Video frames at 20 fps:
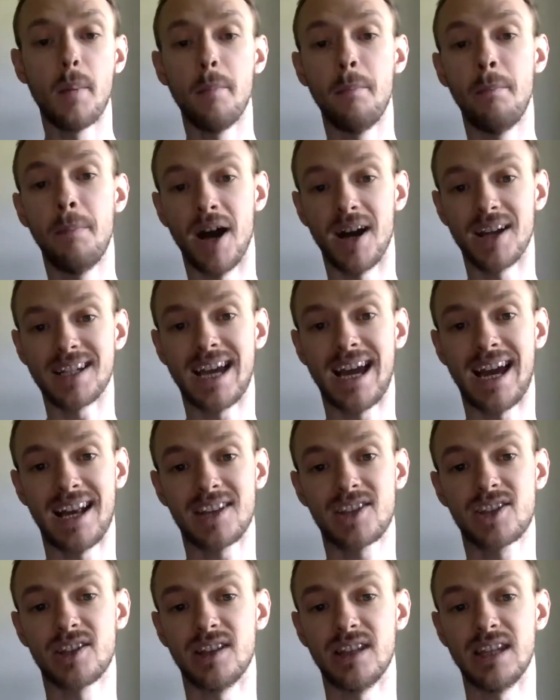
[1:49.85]
but
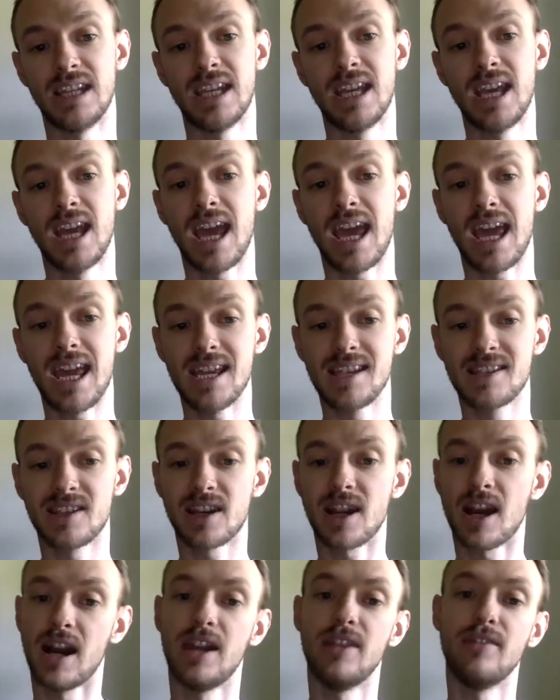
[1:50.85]
actually is a
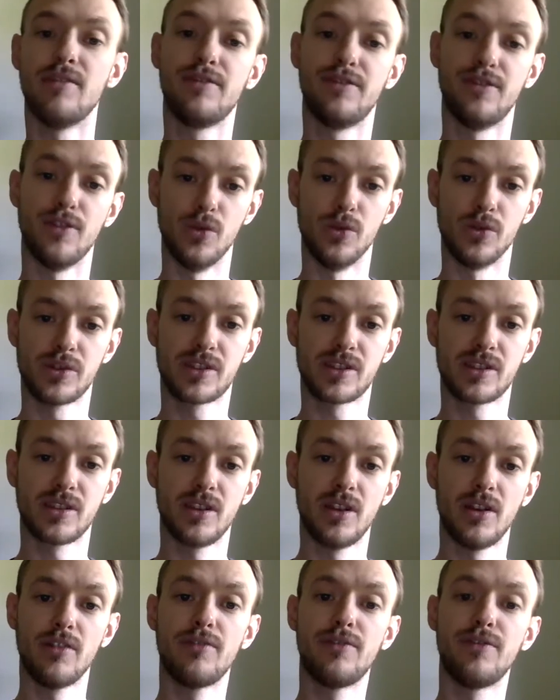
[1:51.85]
kind of
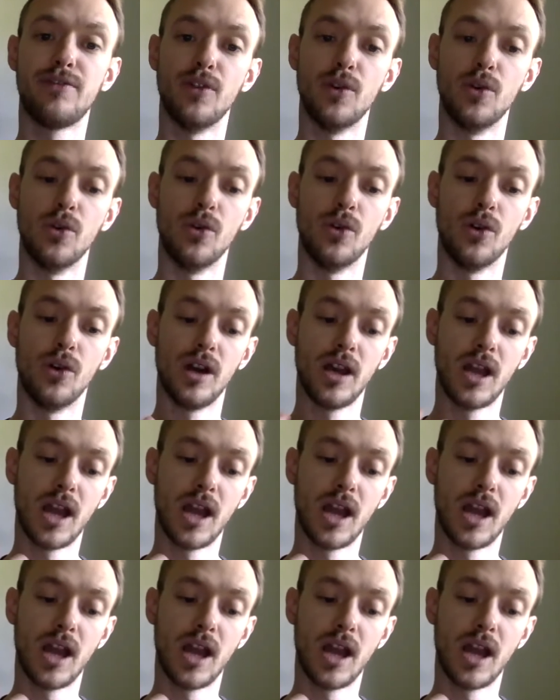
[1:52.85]
force for